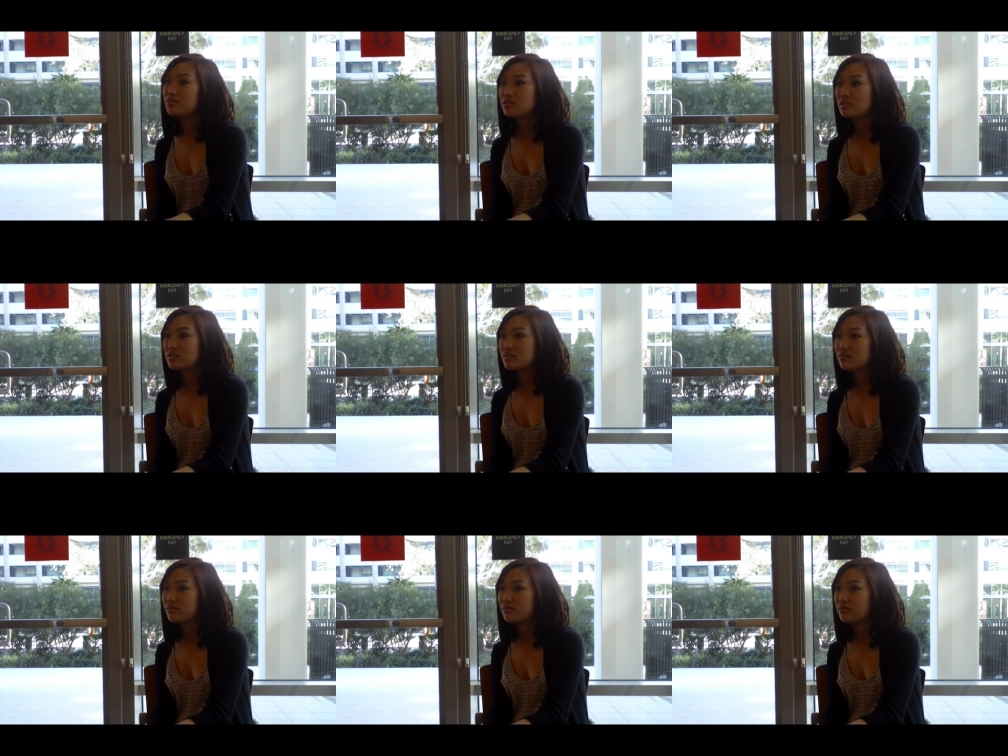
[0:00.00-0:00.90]
sense
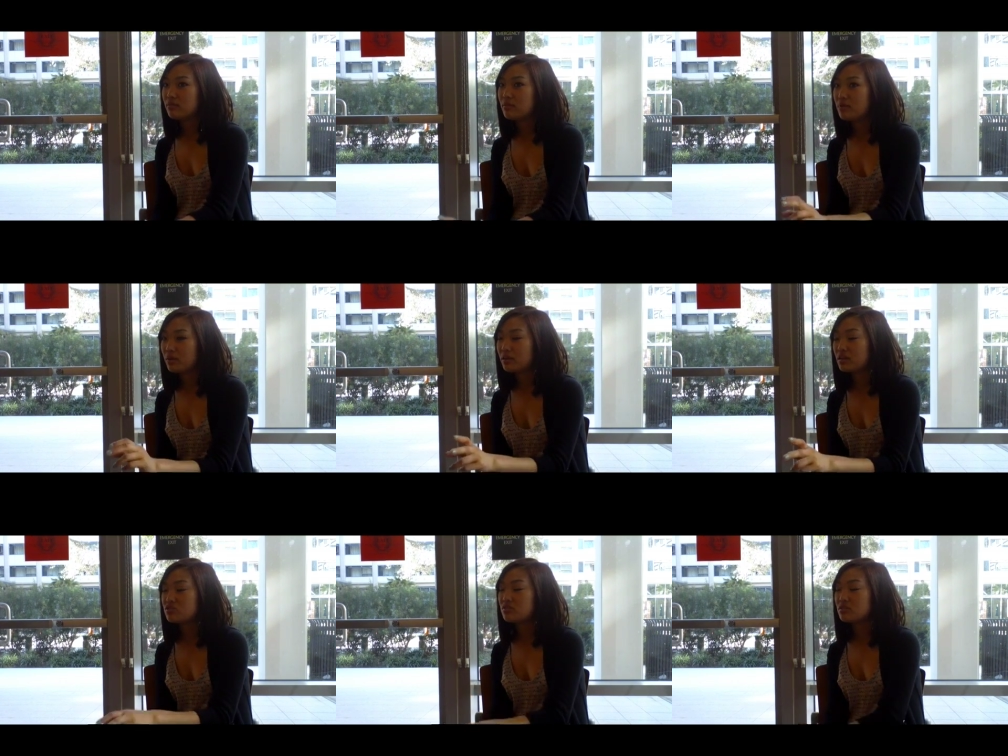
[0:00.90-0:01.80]
of American
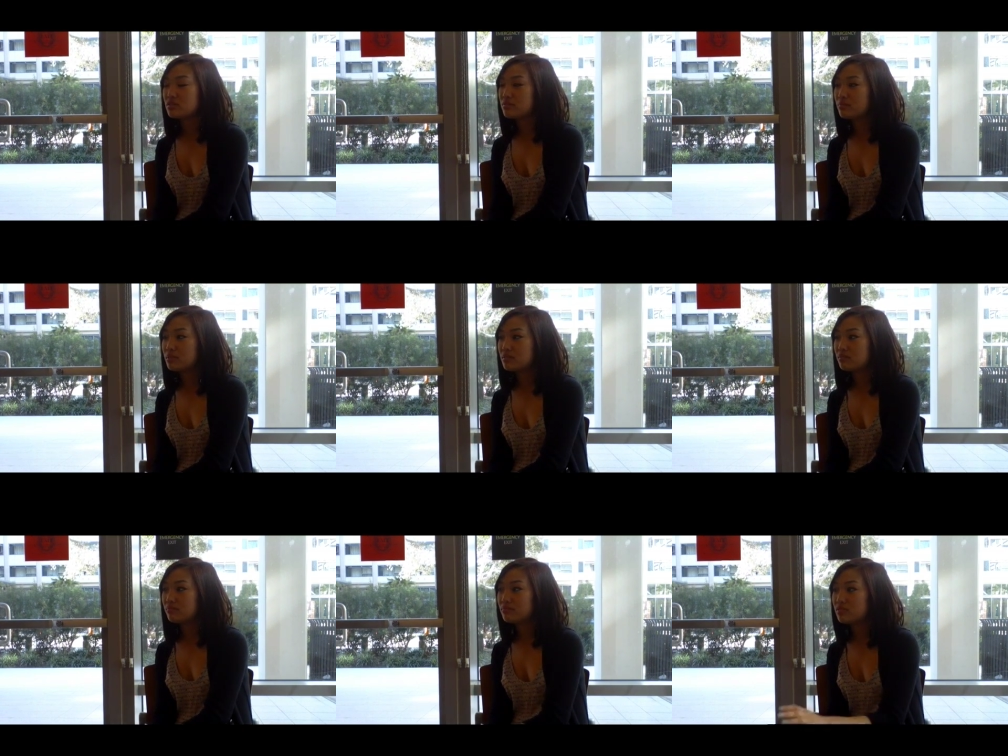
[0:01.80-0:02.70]
nationalism
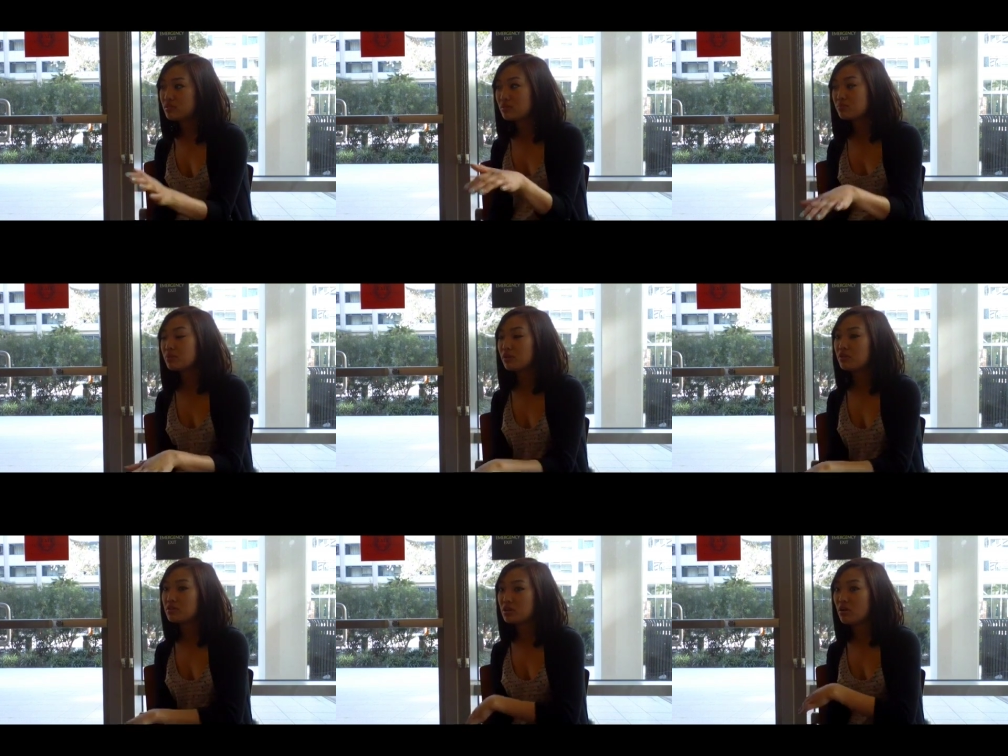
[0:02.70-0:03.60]
is pretty
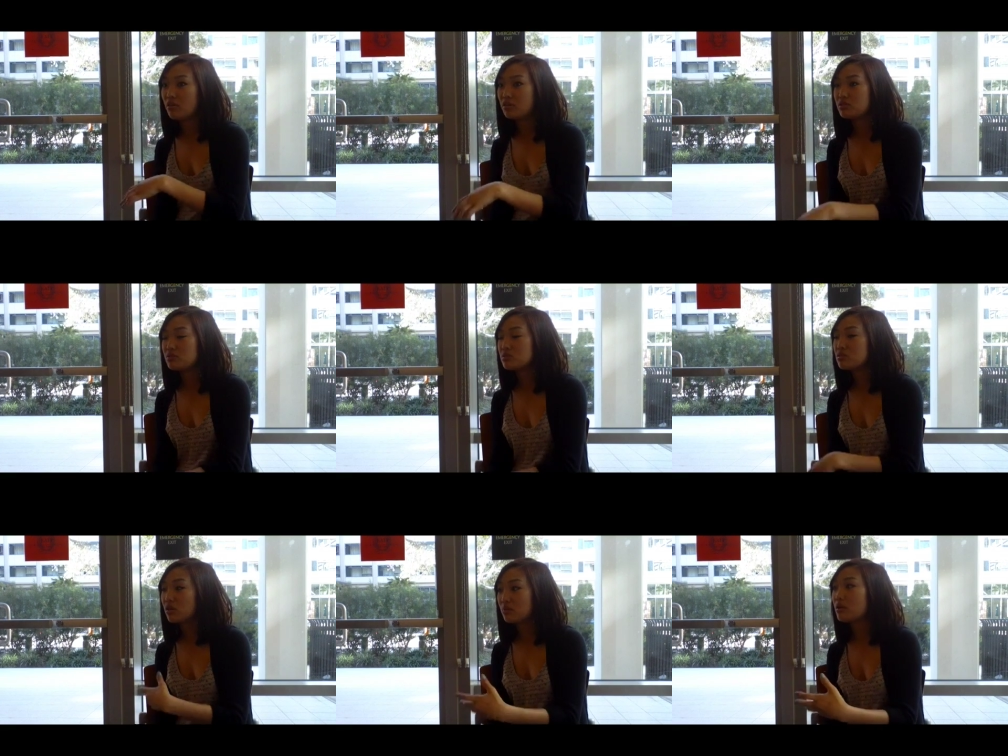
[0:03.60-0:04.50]
low, because all they do is just
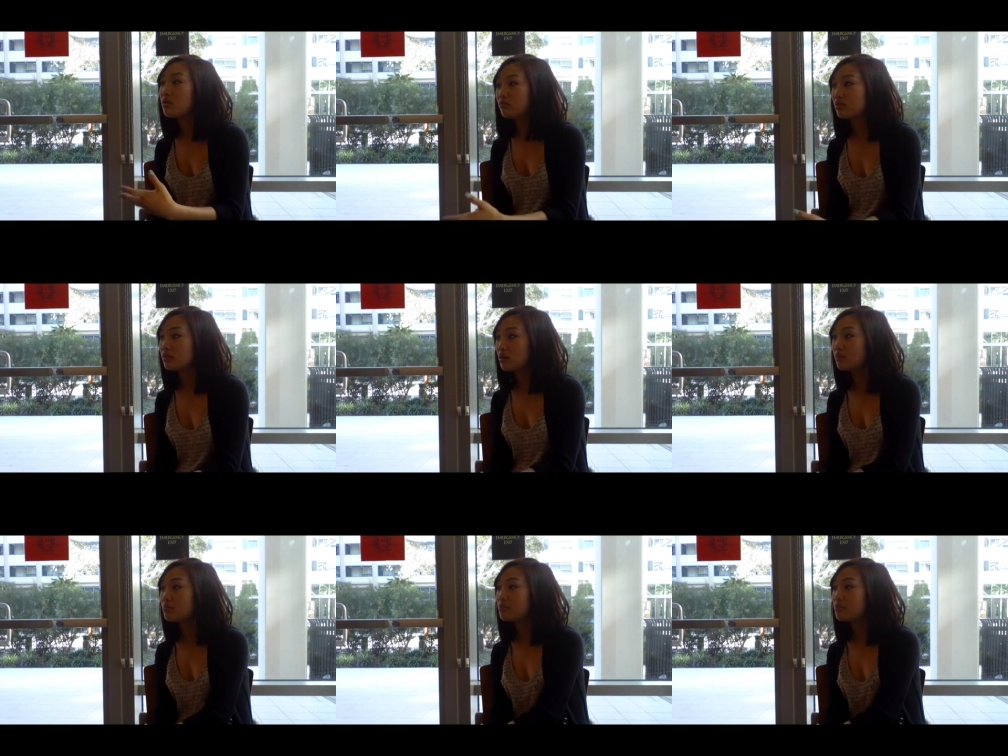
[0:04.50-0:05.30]
talk about Vietnam.